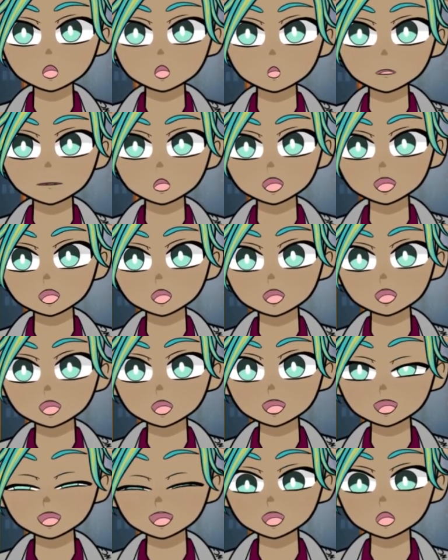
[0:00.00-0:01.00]
Your players could
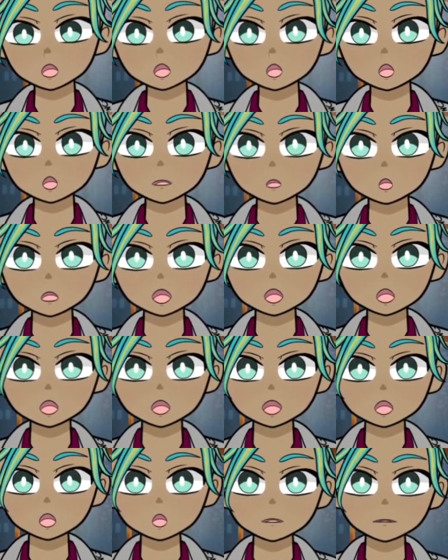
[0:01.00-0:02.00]
encounter a
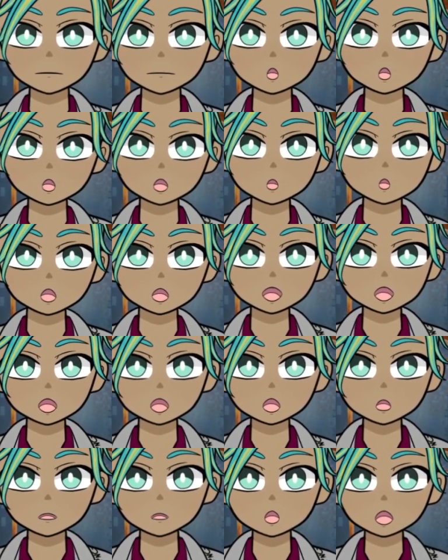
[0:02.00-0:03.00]
prevaricator multiple
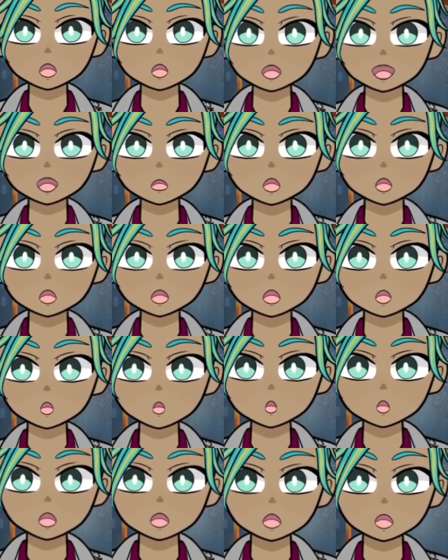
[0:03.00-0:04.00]
times without ever
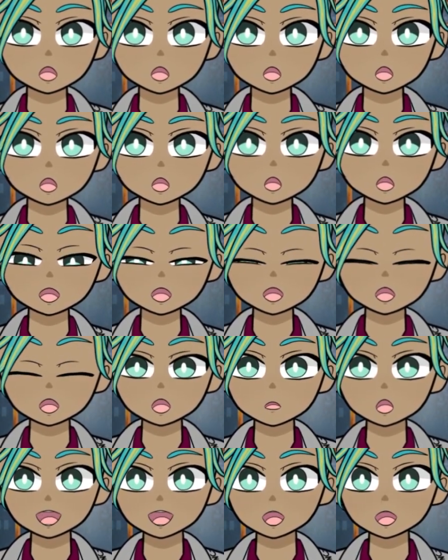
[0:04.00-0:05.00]
knowing. These
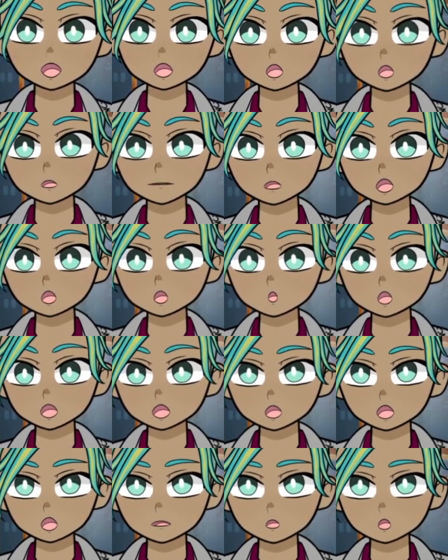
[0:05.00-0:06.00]
dragons could be
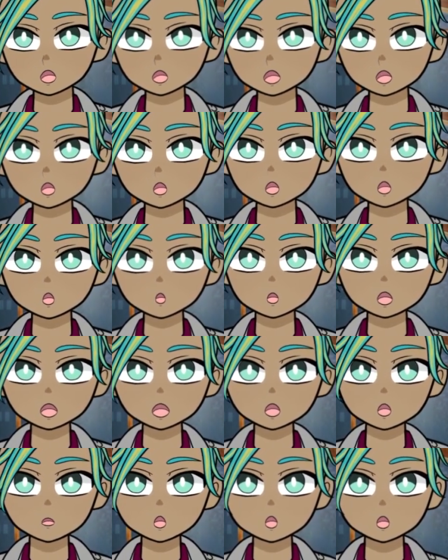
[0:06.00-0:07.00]
quest givers, using
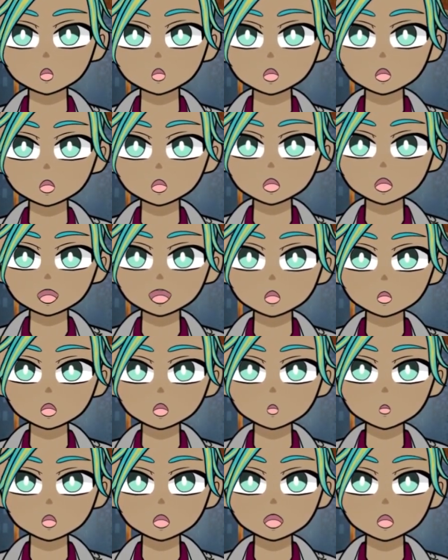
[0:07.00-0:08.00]
the party to take out their
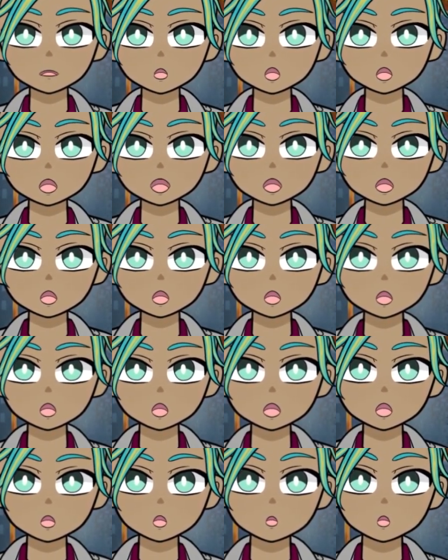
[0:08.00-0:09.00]
rivals.
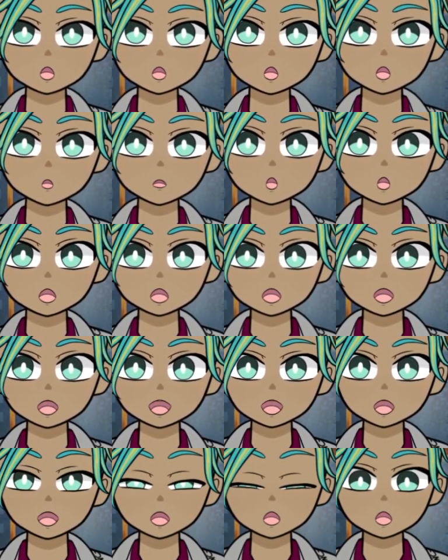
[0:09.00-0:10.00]
If the party wins
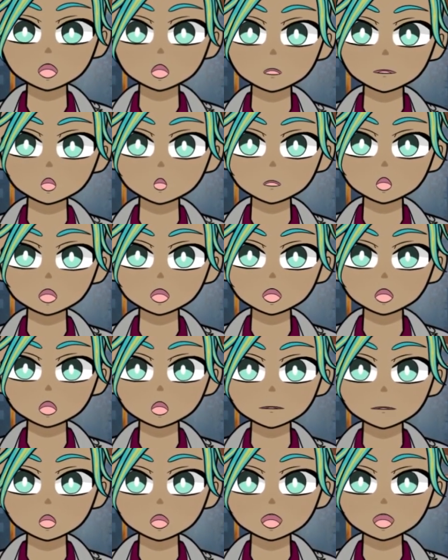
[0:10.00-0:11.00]
and triumphs over the
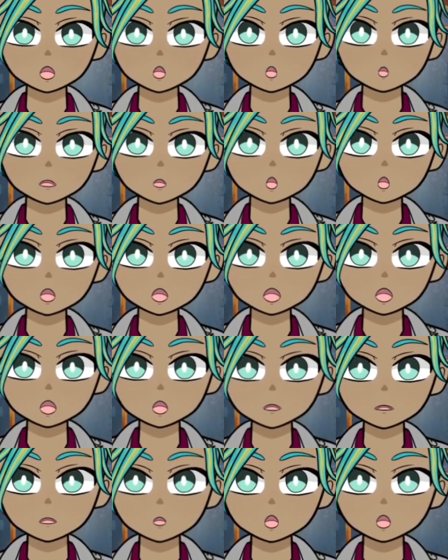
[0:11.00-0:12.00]
evil that they were pointed
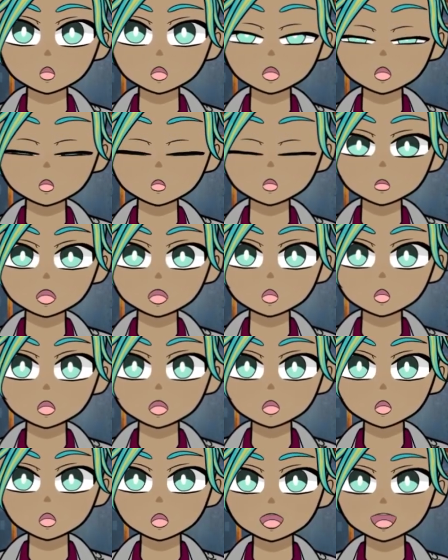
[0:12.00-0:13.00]
to, the
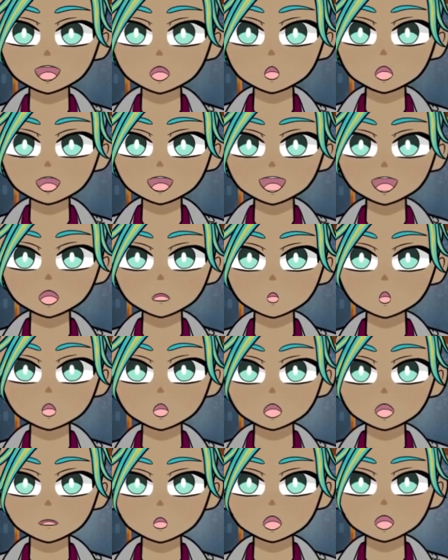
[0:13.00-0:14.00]
prevaricator now has more
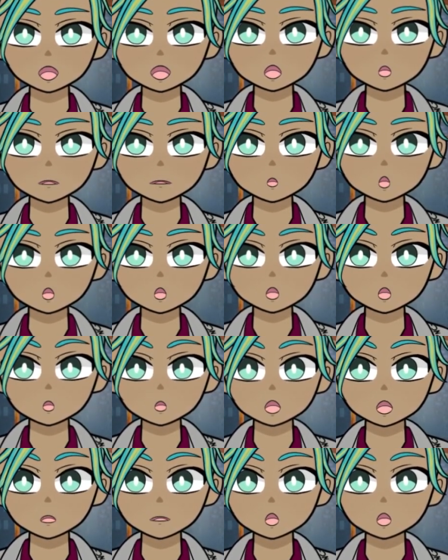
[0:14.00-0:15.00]
space to move
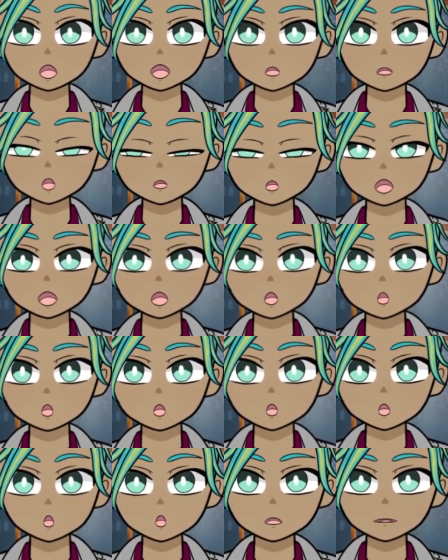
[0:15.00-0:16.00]
and possible power
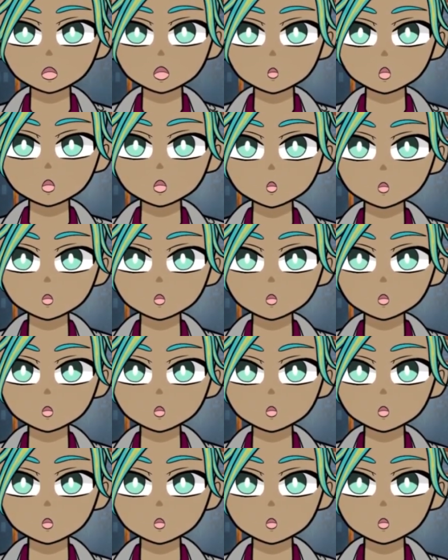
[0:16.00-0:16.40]
to absorb.